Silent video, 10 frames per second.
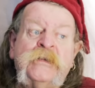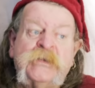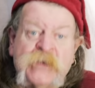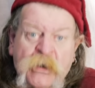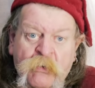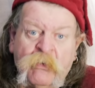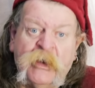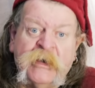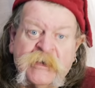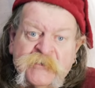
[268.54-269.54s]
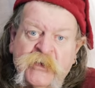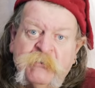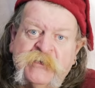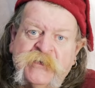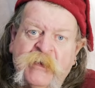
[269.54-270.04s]
So, next time
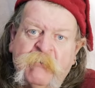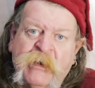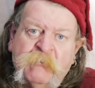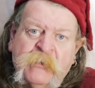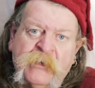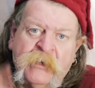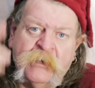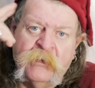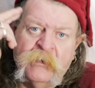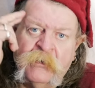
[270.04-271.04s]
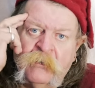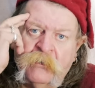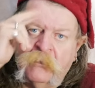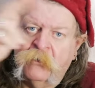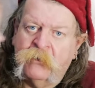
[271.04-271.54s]
you see a magpie,
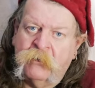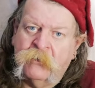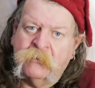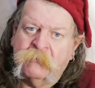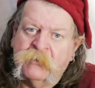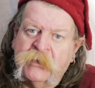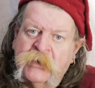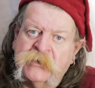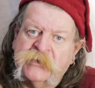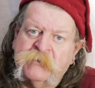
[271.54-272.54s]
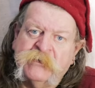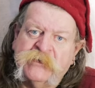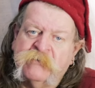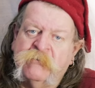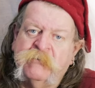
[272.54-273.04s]
regards to
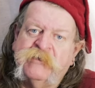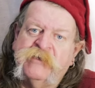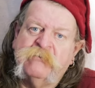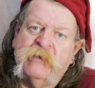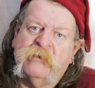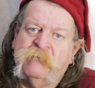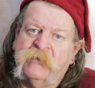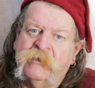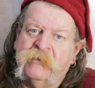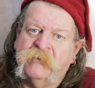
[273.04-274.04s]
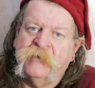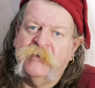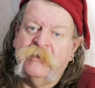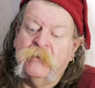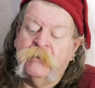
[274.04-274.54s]
Mr. and Mrs. Magpie.
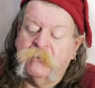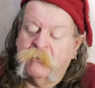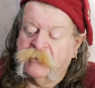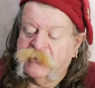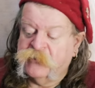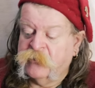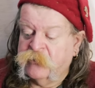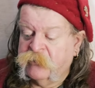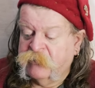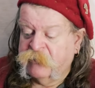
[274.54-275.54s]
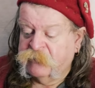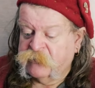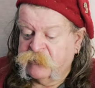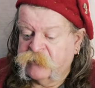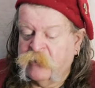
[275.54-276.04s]
There's
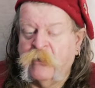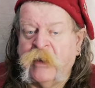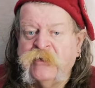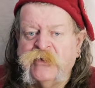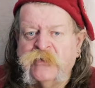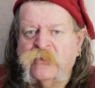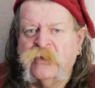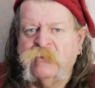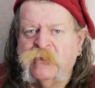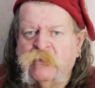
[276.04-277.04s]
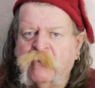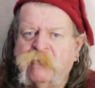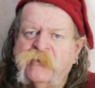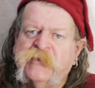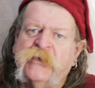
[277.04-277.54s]
also ancient rhymes. One
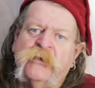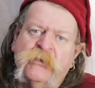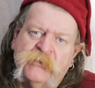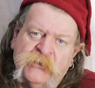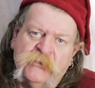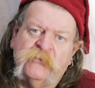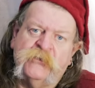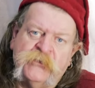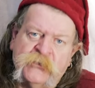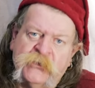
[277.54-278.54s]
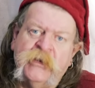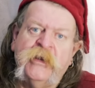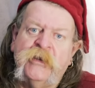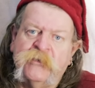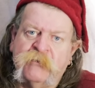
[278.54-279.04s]
for sorrow, two for joy,
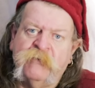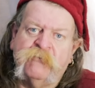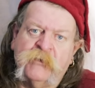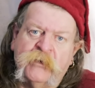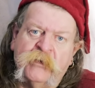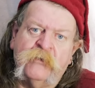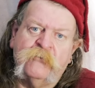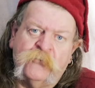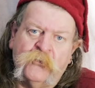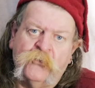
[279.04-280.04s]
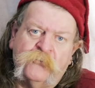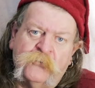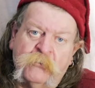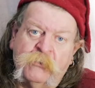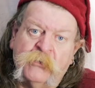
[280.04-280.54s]
three for a girl, four
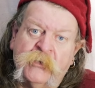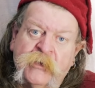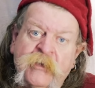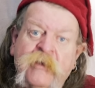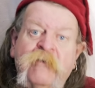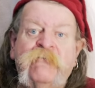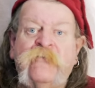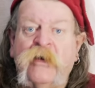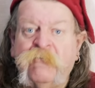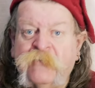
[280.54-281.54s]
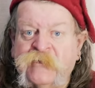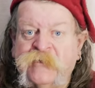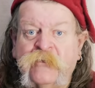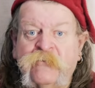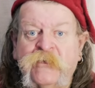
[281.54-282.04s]
for a boy, five for
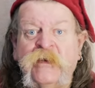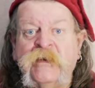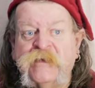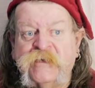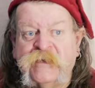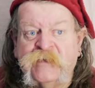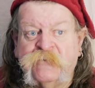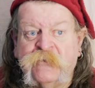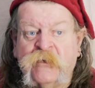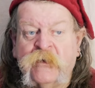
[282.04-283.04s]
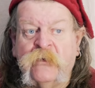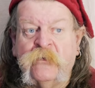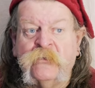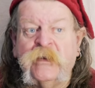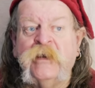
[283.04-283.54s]
silver, six for
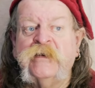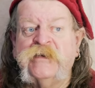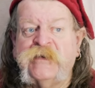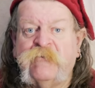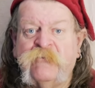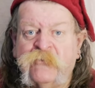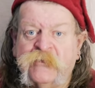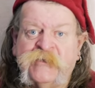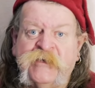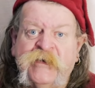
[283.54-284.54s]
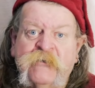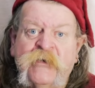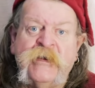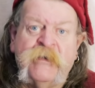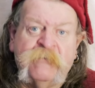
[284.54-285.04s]
gold, seven for a
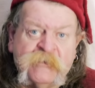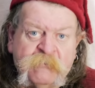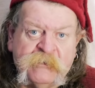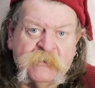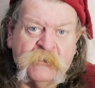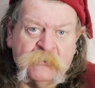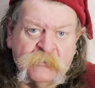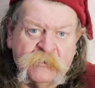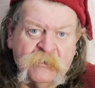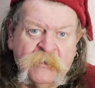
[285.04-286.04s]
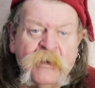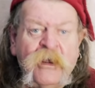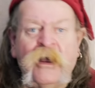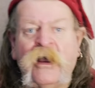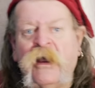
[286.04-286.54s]
secret never to be told.
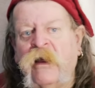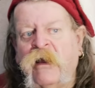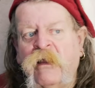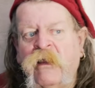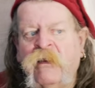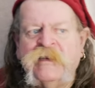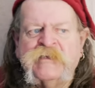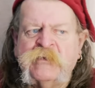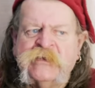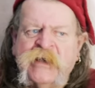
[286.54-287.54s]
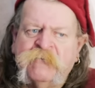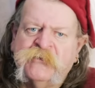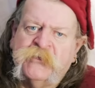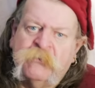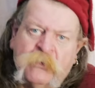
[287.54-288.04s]
And this must have
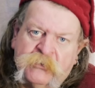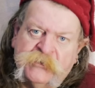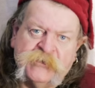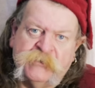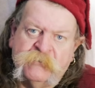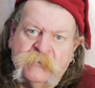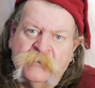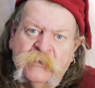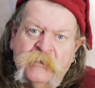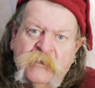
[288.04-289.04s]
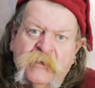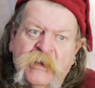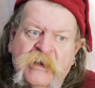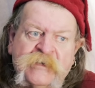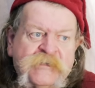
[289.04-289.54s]
some origin,
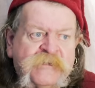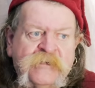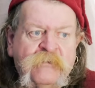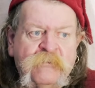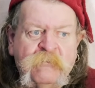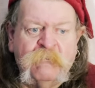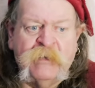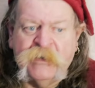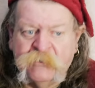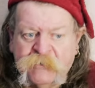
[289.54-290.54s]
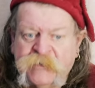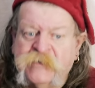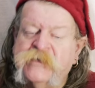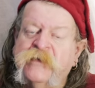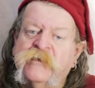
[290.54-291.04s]
as do many of
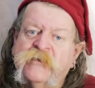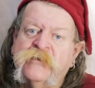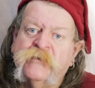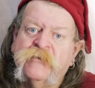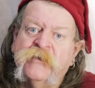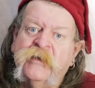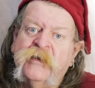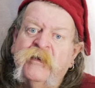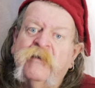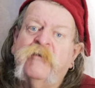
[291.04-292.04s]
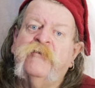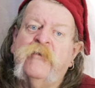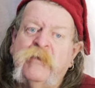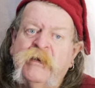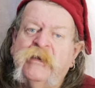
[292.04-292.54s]
these sort of
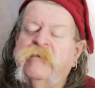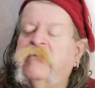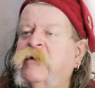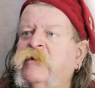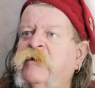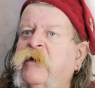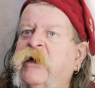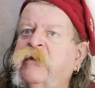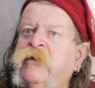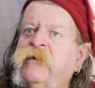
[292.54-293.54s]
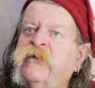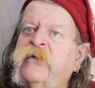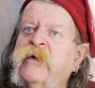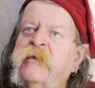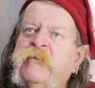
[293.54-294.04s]
familiar, I don't know how you
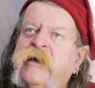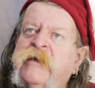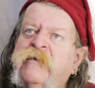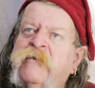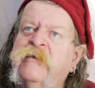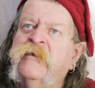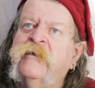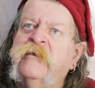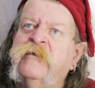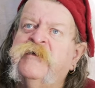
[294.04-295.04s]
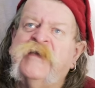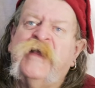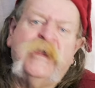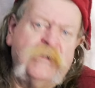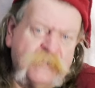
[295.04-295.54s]
describe that,
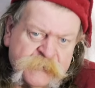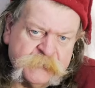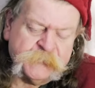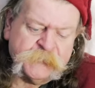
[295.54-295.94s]
sayings.